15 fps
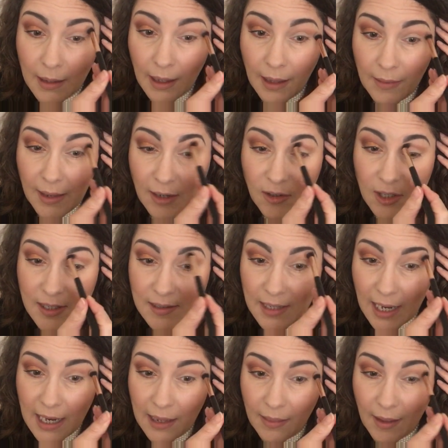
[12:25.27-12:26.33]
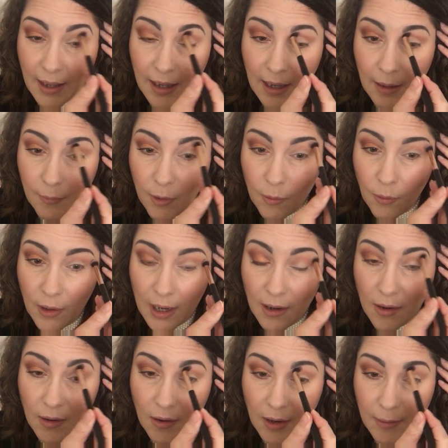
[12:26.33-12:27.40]
And then just take that up quite
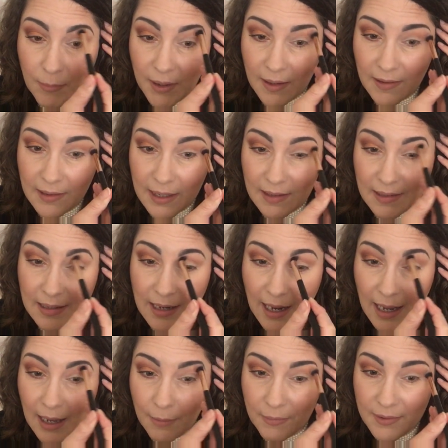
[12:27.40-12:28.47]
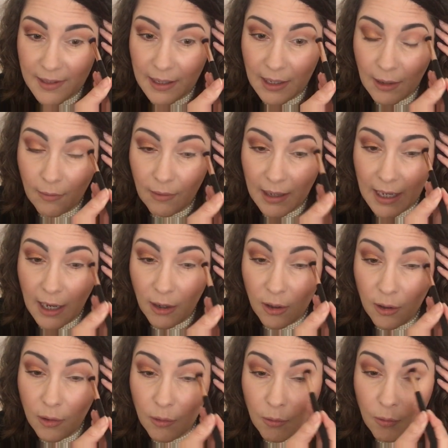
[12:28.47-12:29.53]
high, because it's an absolutely
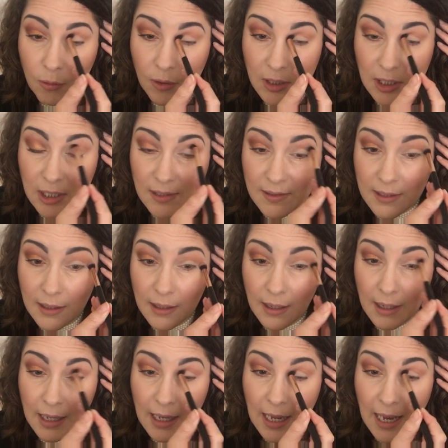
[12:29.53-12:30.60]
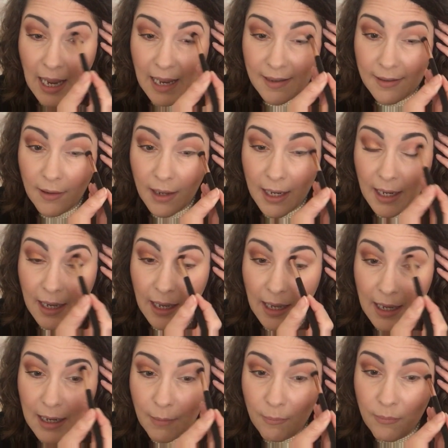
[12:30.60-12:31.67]
gorgeous. It's like
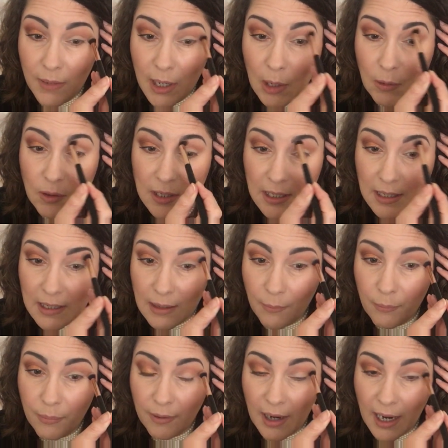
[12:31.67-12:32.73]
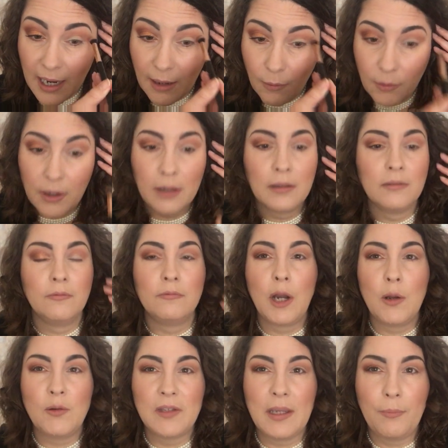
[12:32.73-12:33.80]
a muted brown,
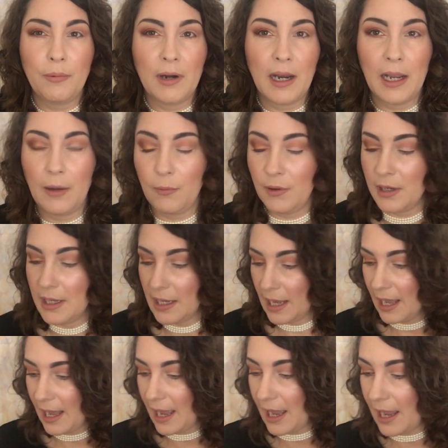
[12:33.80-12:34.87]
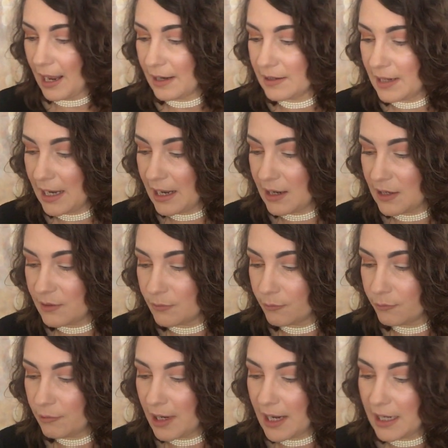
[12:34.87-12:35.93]
rosy brown. And it is
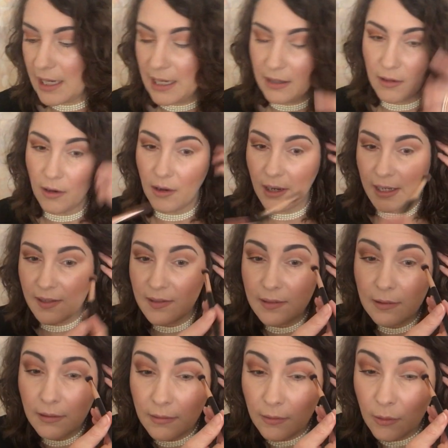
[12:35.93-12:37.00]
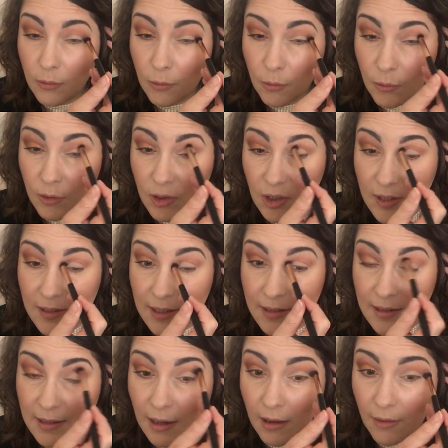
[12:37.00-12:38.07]
really nice. Gorgeous to
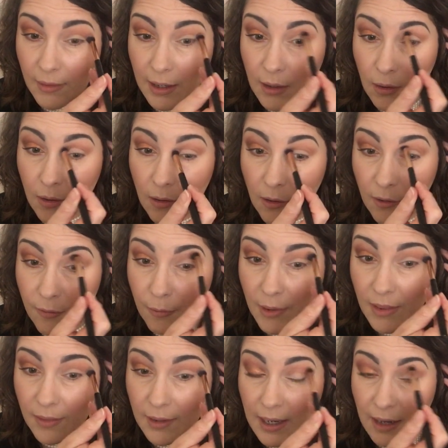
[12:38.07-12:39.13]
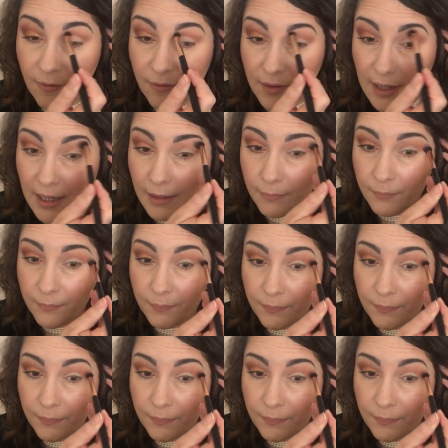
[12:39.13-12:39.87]
start the look off with. Loved it.